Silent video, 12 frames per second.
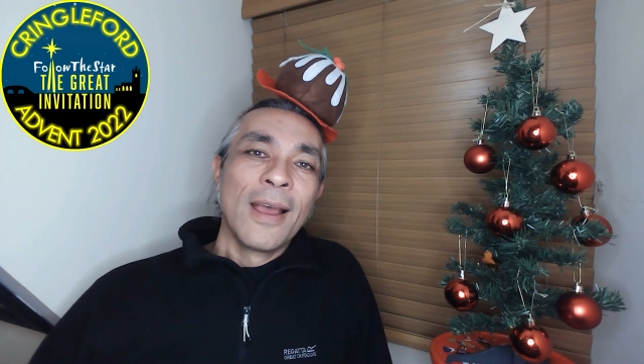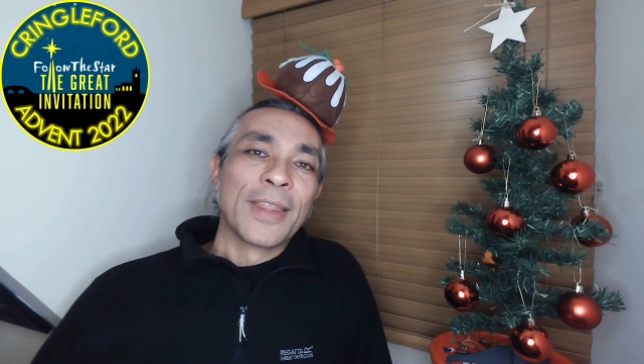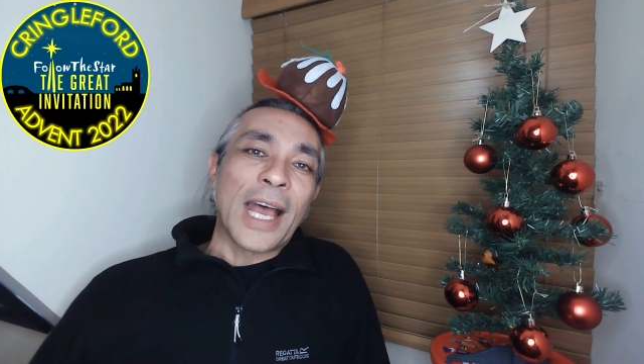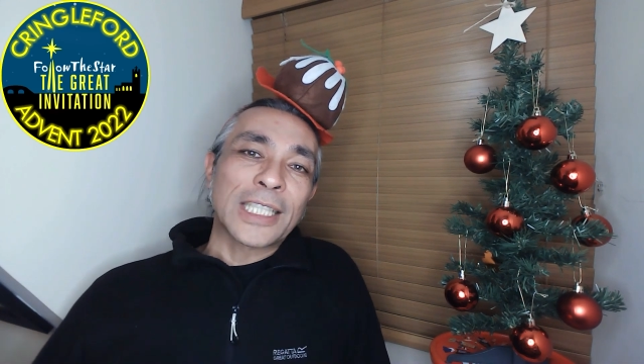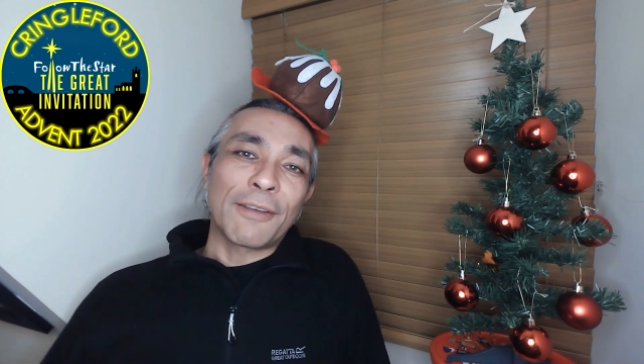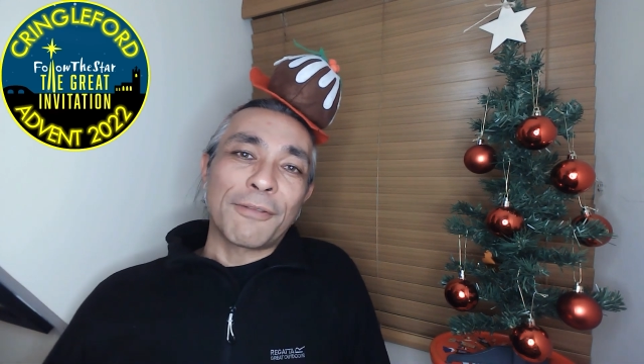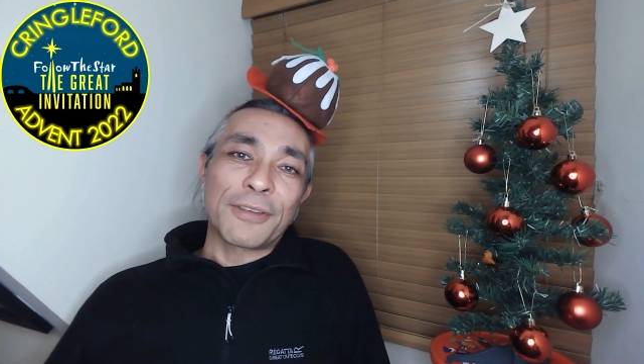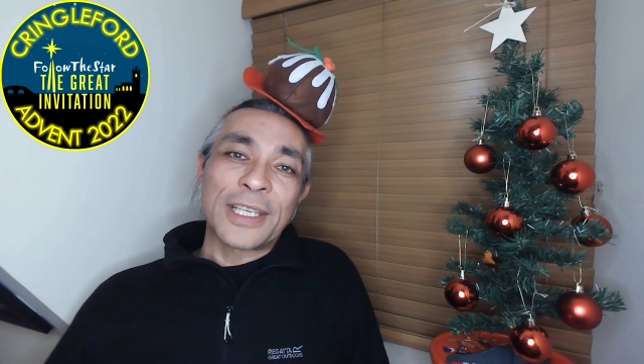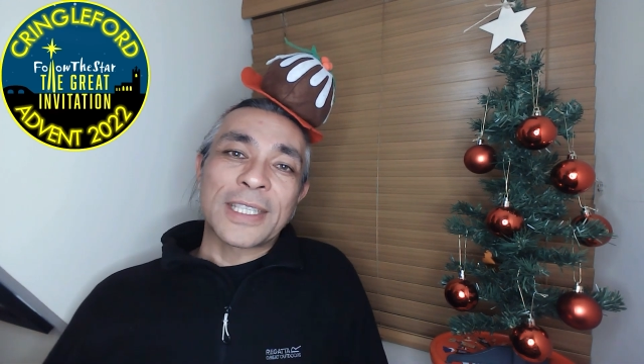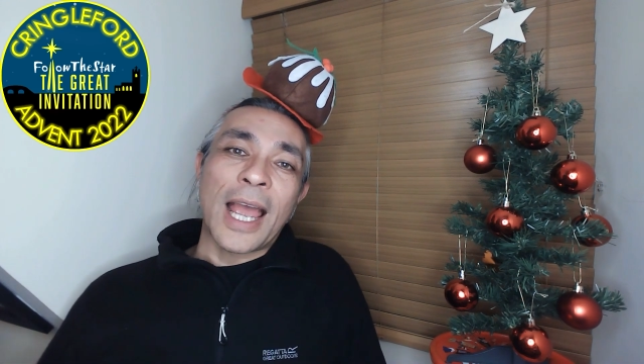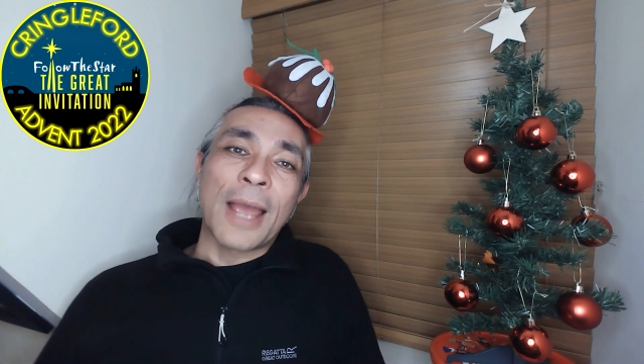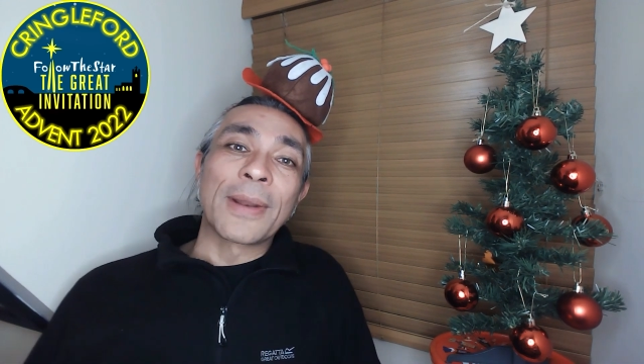That's it for
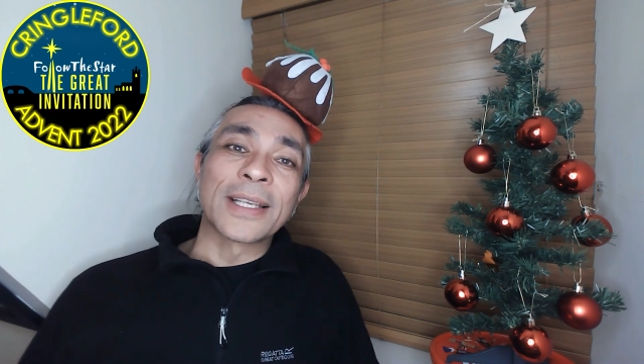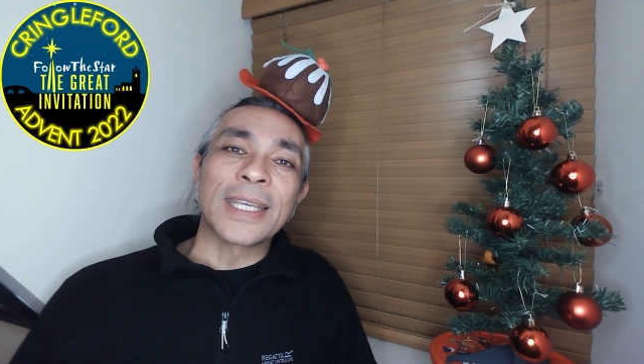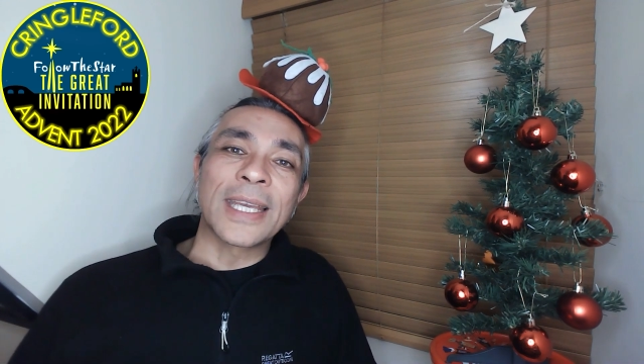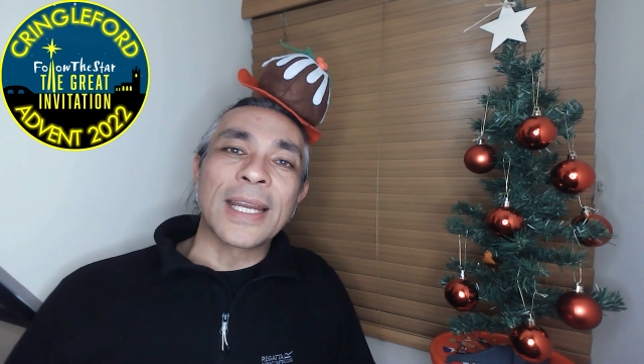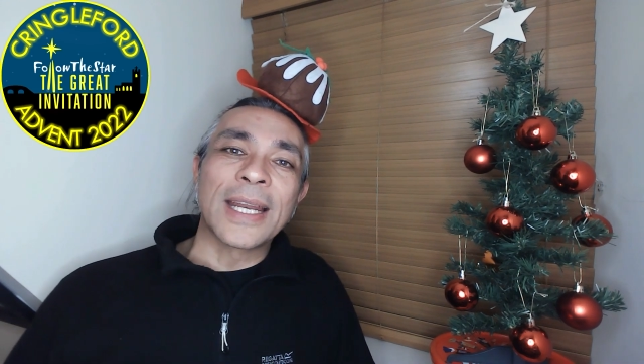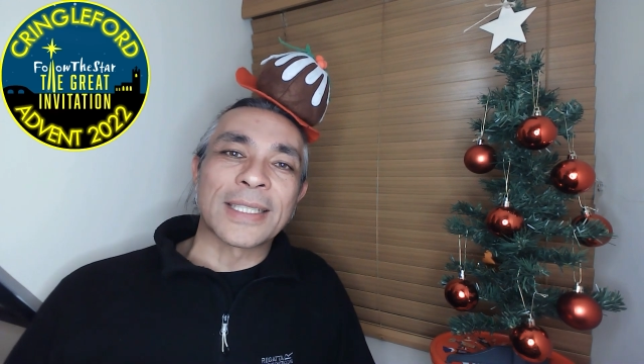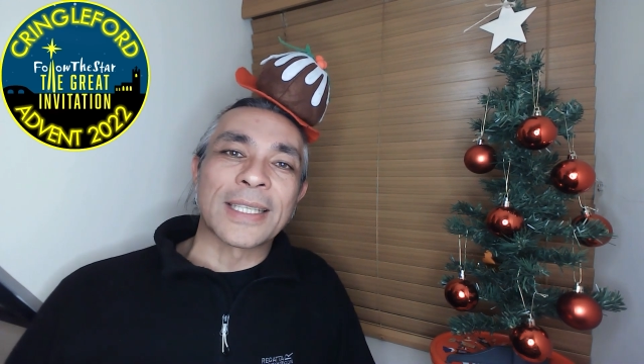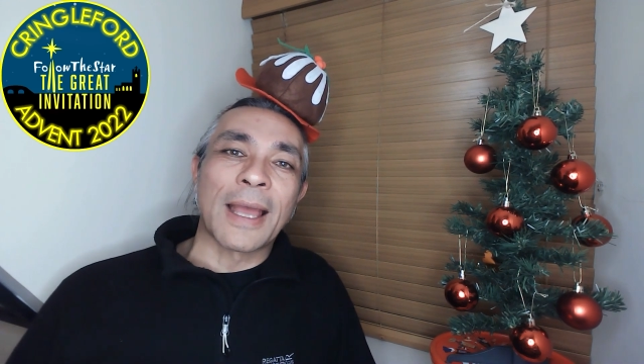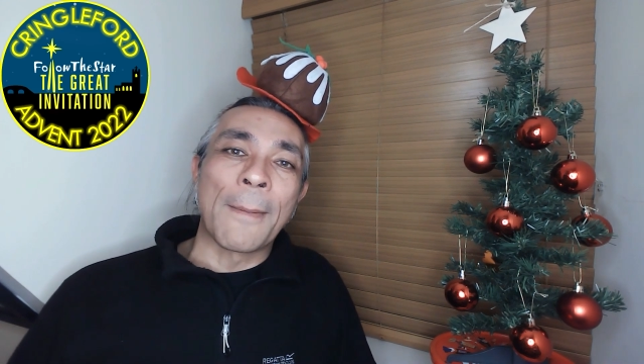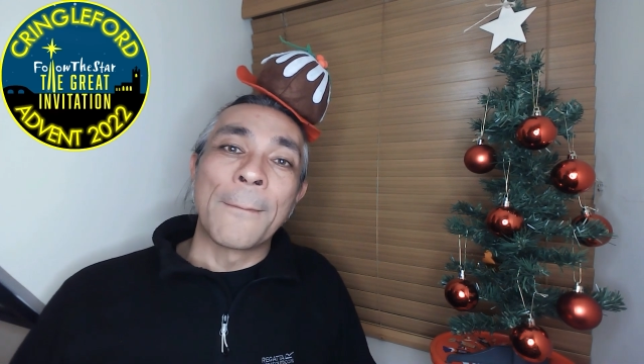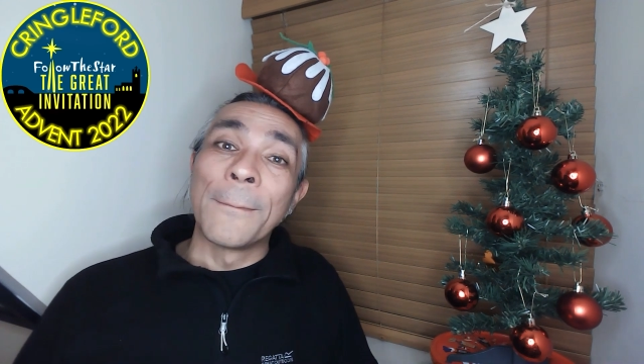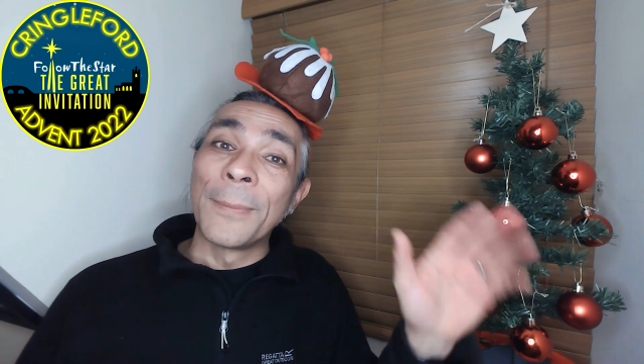this time, and I'll see you next
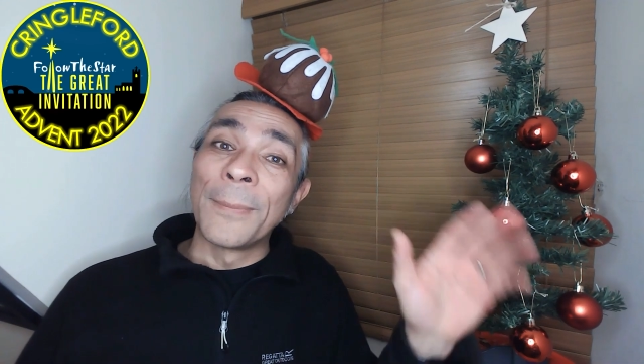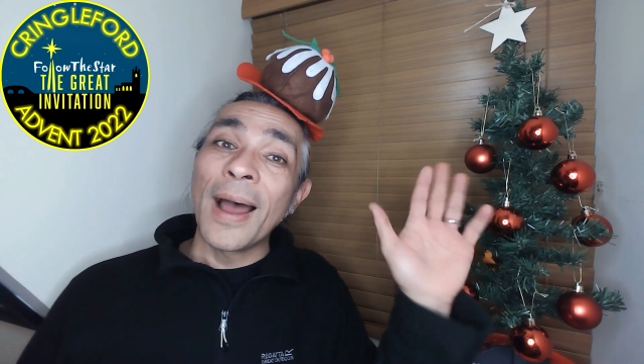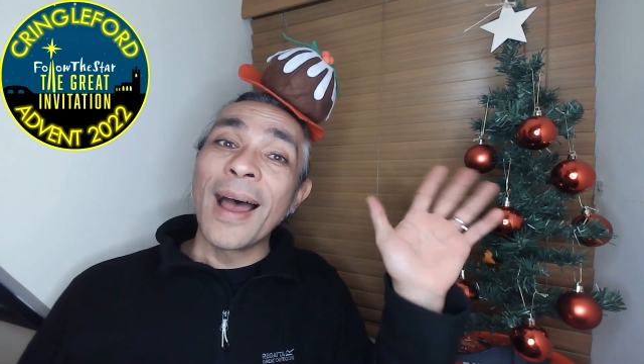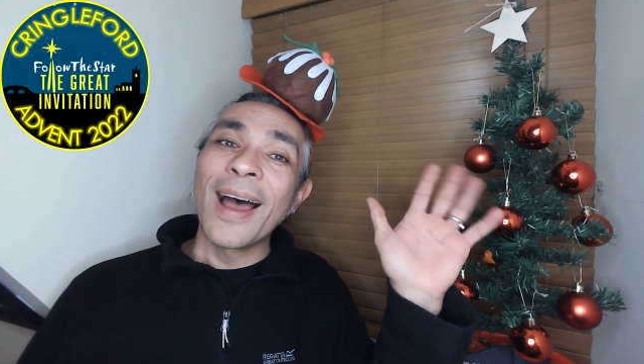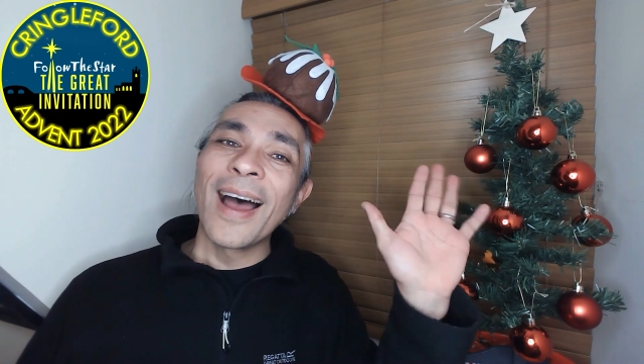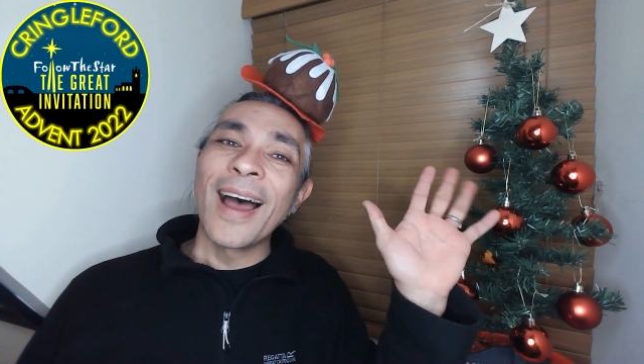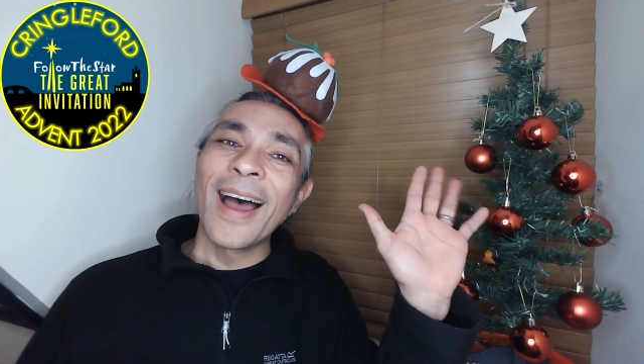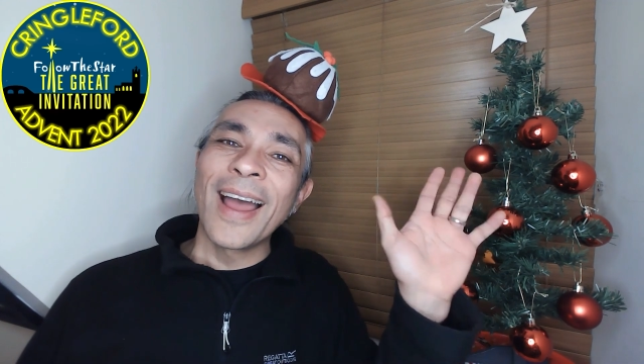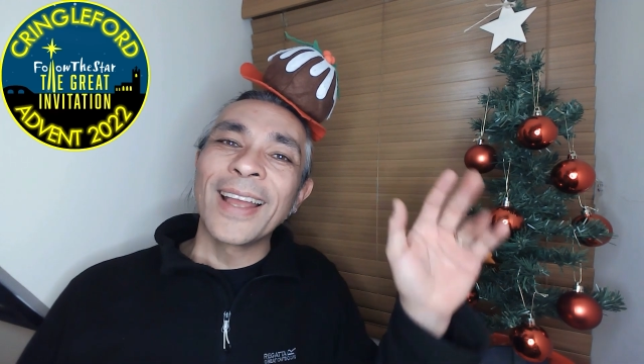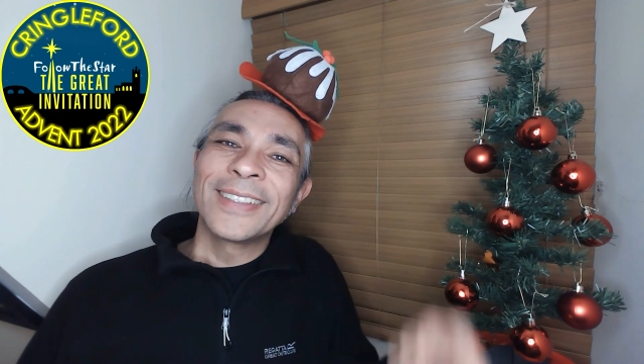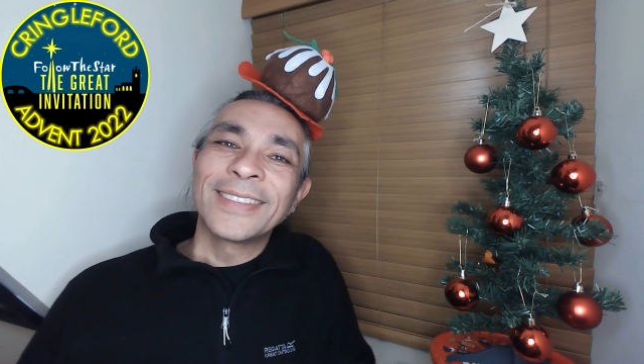time. Bye!